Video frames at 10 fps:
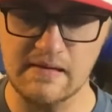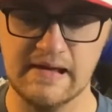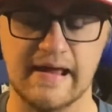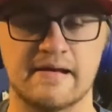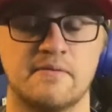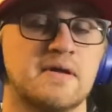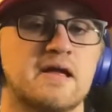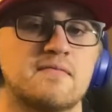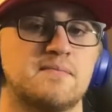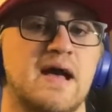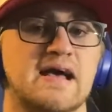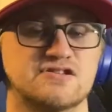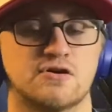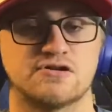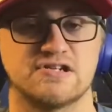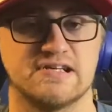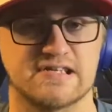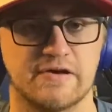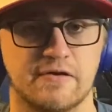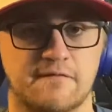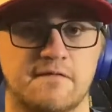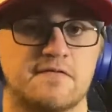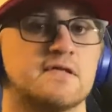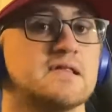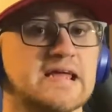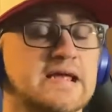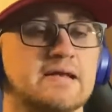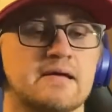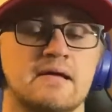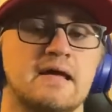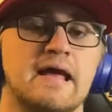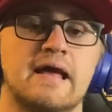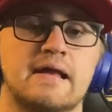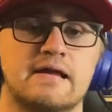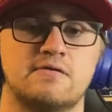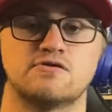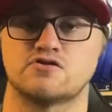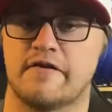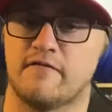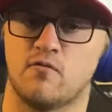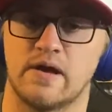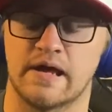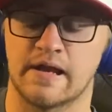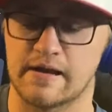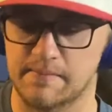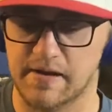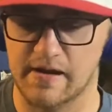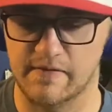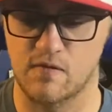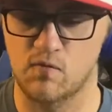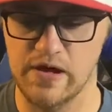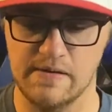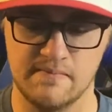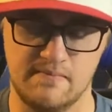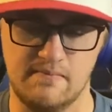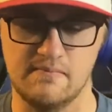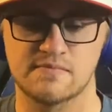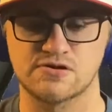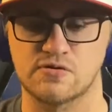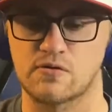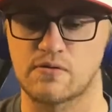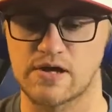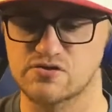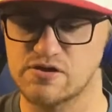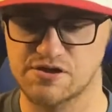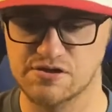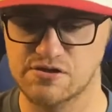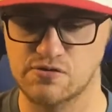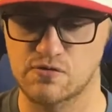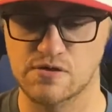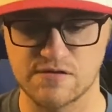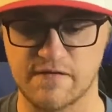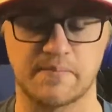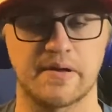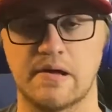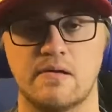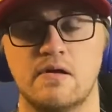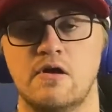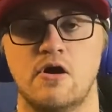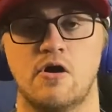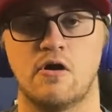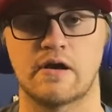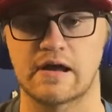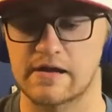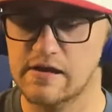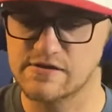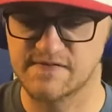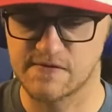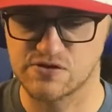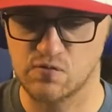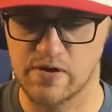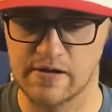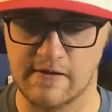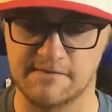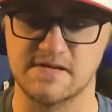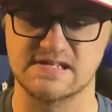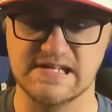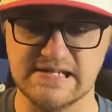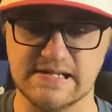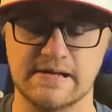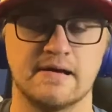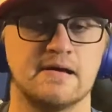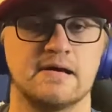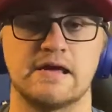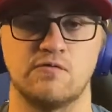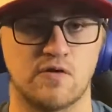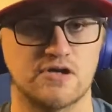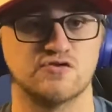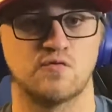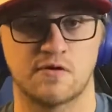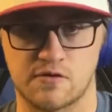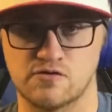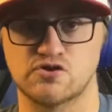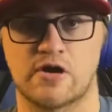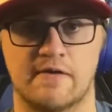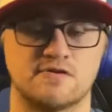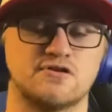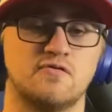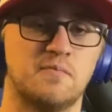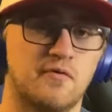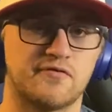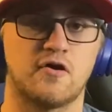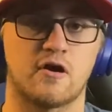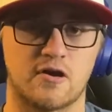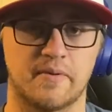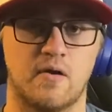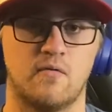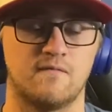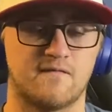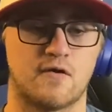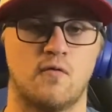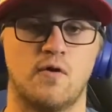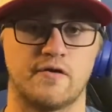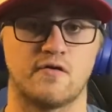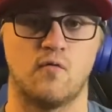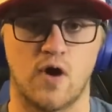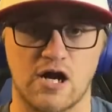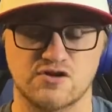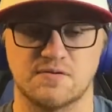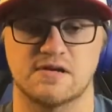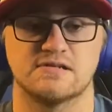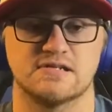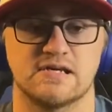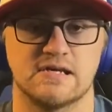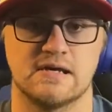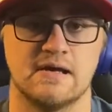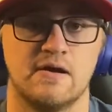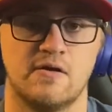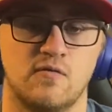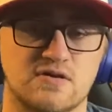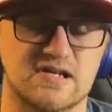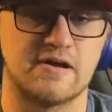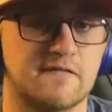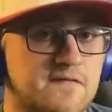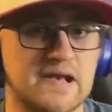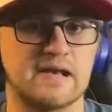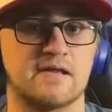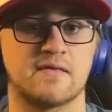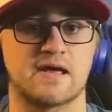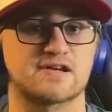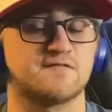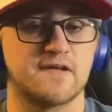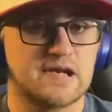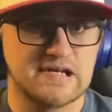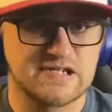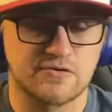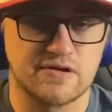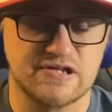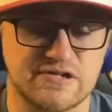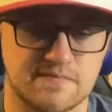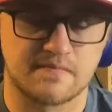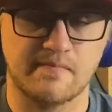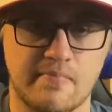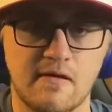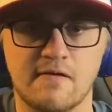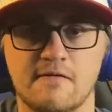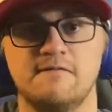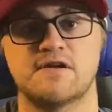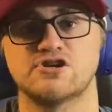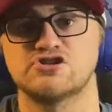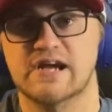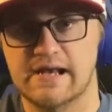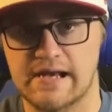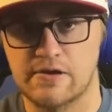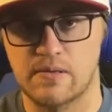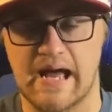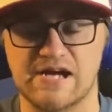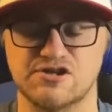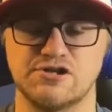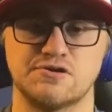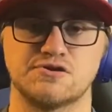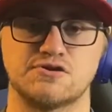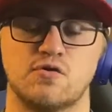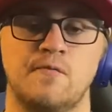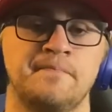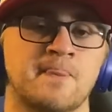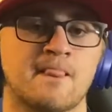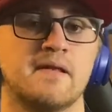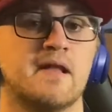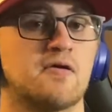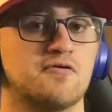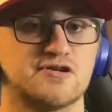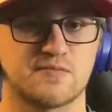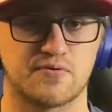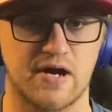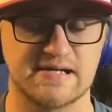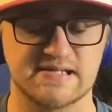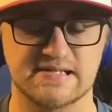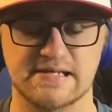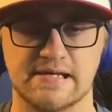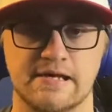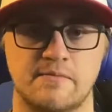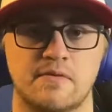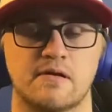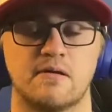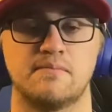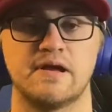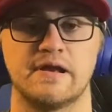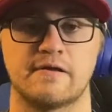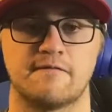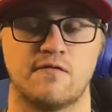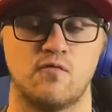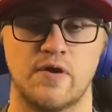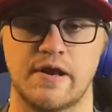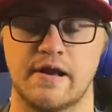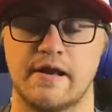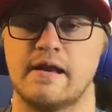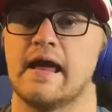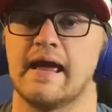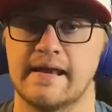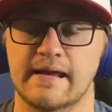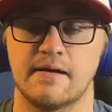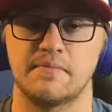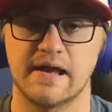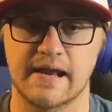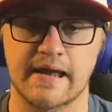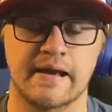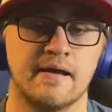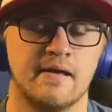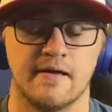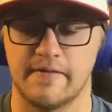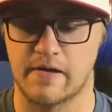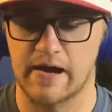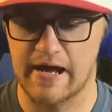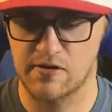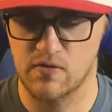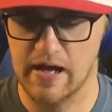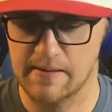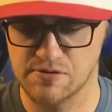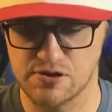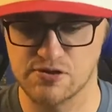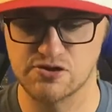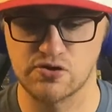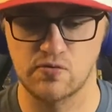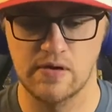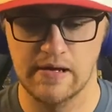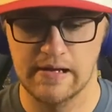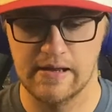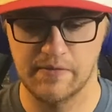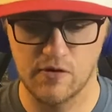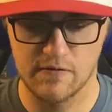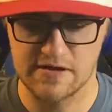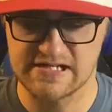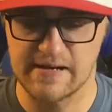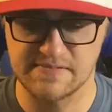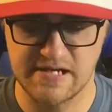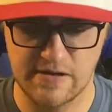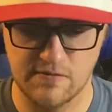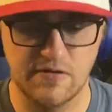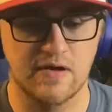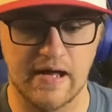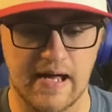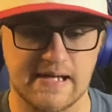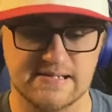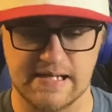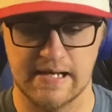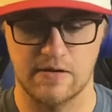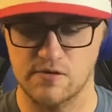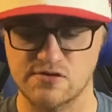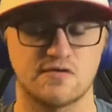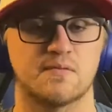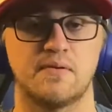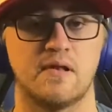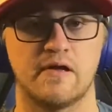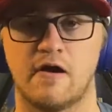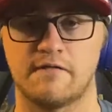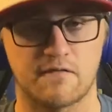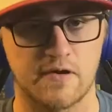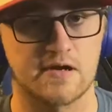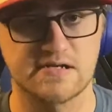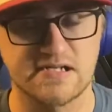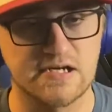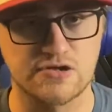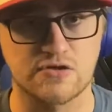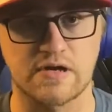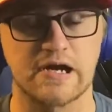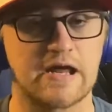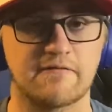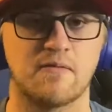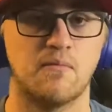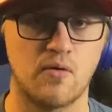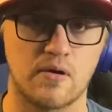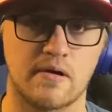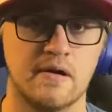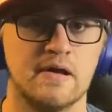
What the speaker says: ended up making the pass on Chase Elliott for the lead, and he would drive away and end up getting the win. So congratulations to Christopher Bell on getting his first win of the season. He was one of those drivers that we both talked about for a one to watch because he was undefeated in the Xfinity Series, finished second here last year, so not really surprised to see him competing for the win and ending up getting it there at New Hampshire. So let me go over the top 10 with you guys and also the playoff grid because things are getting even more